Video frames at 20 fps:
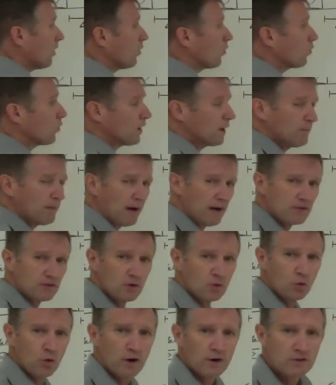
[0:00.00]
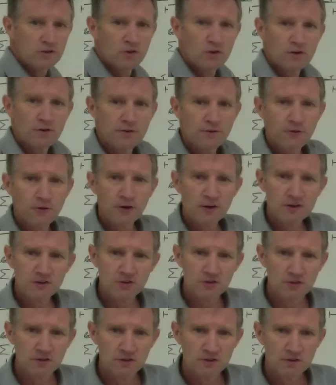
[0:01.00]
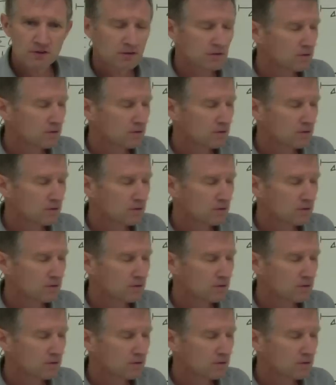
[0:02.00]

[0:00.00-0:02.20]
What about the work due to friction?